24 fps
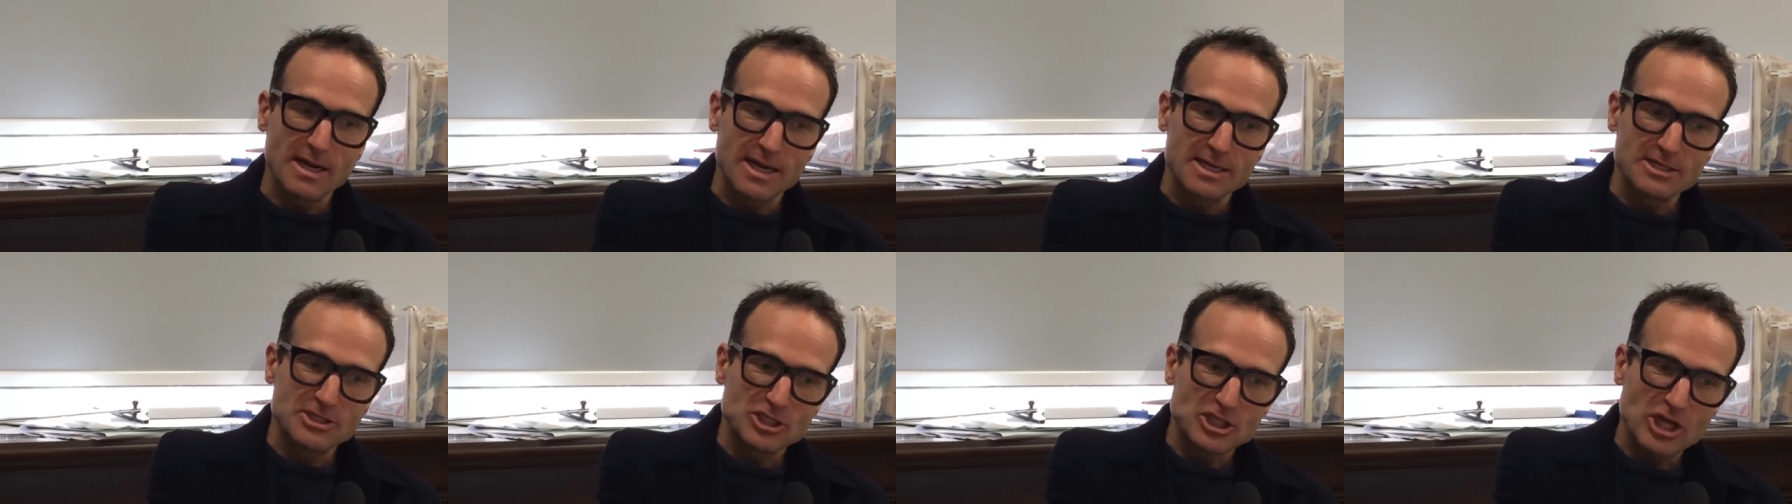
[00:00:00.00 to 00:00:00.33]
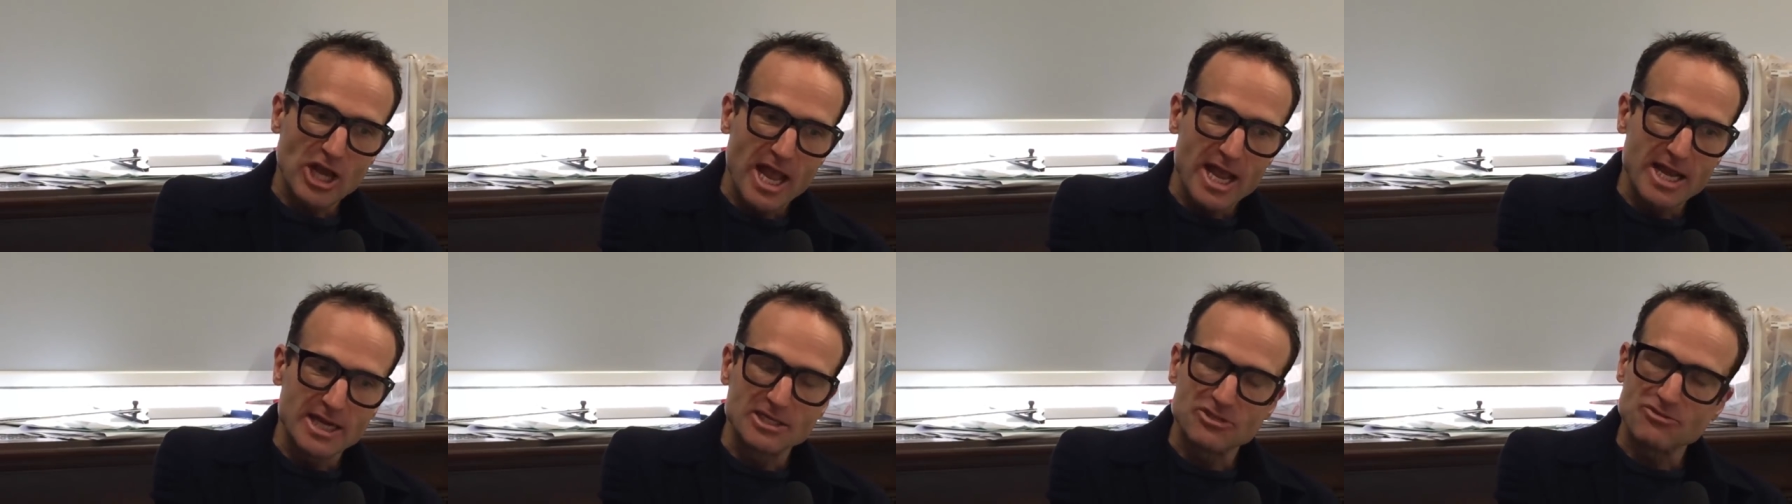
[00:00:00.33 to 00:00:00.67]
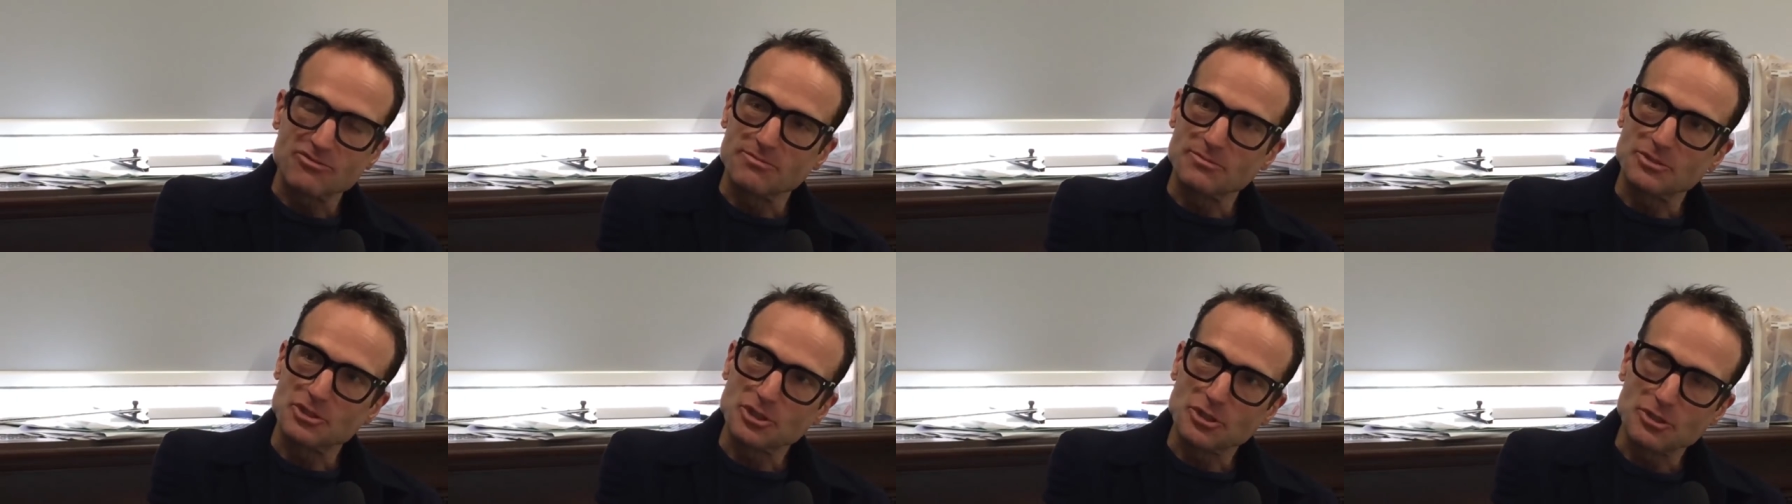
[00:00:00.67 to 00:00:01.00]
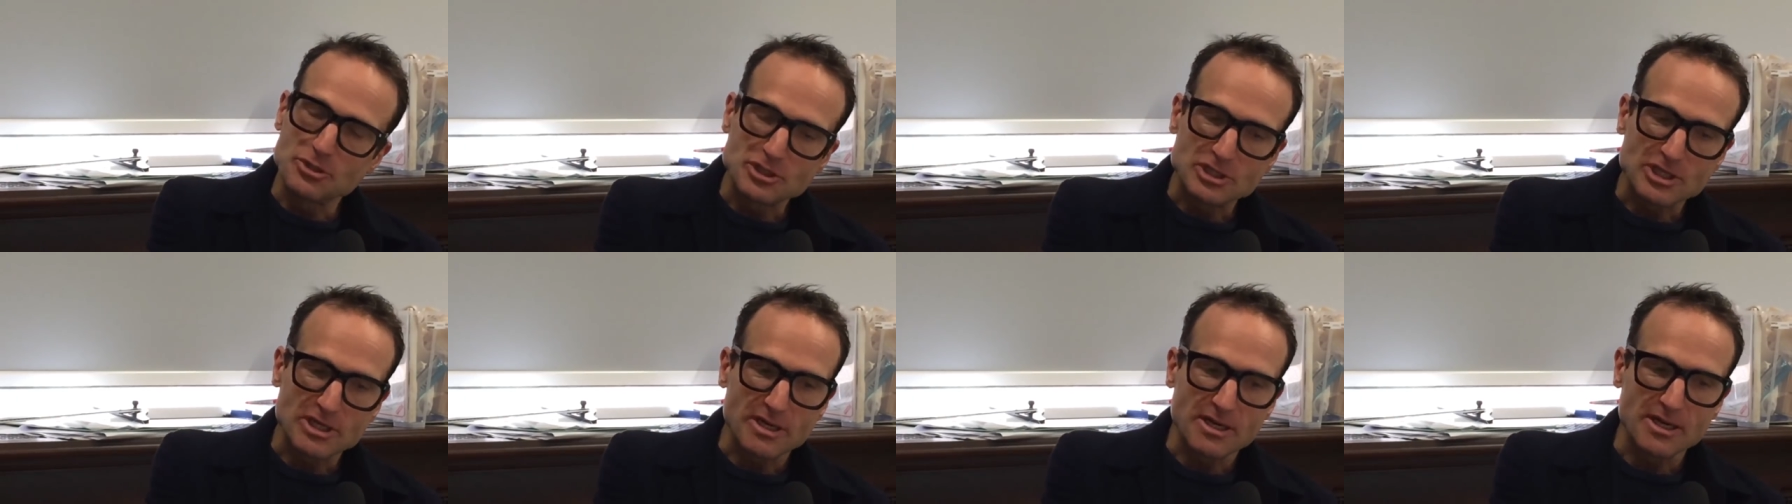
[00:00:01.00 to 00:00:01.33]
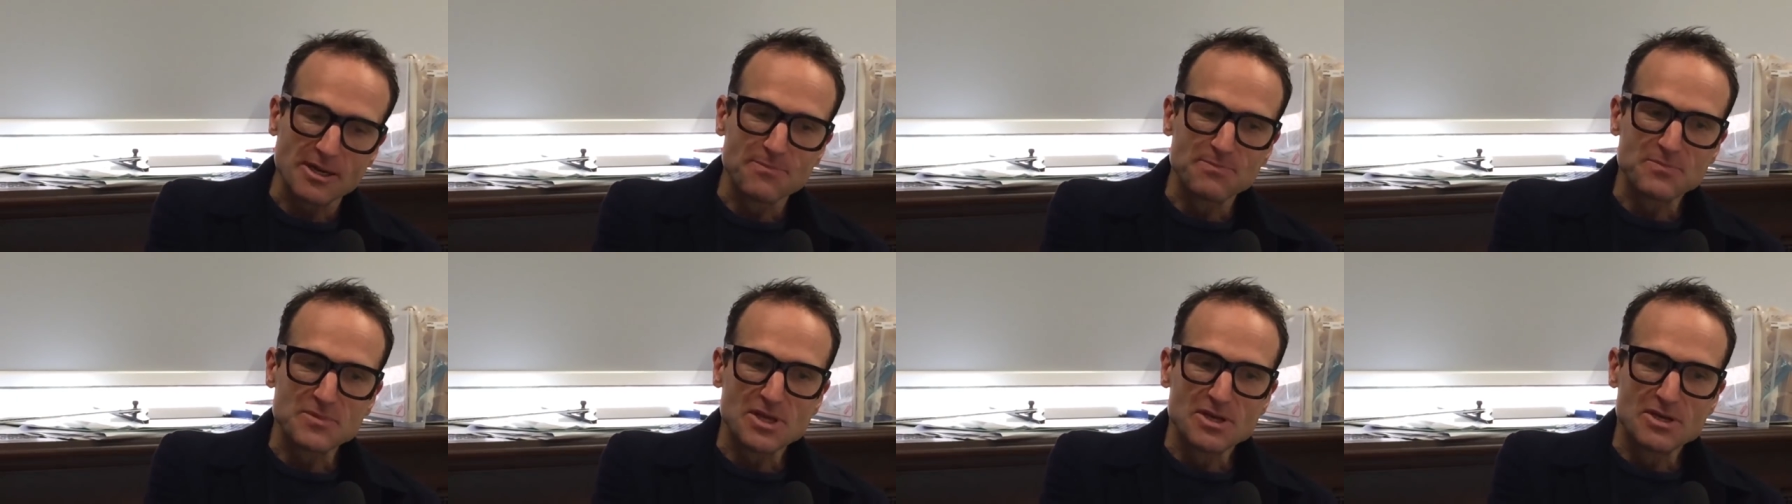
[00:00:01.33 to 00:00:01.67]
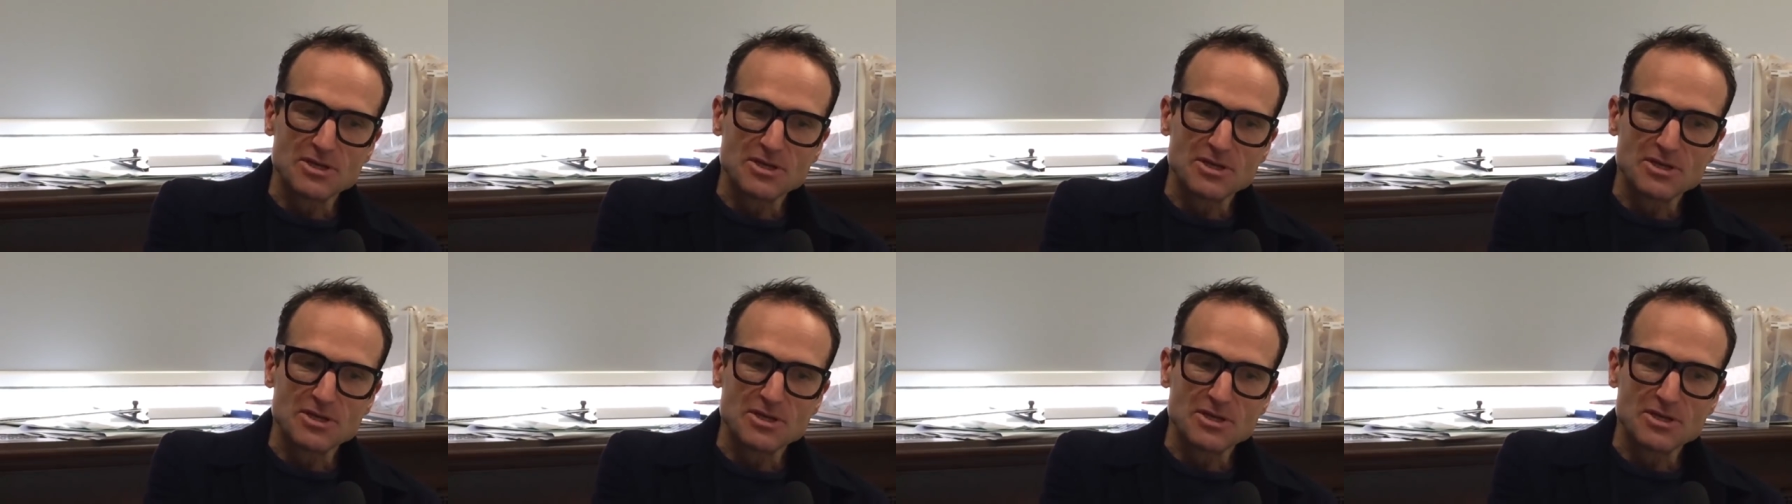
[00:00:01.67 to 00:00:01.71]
I changed from tutor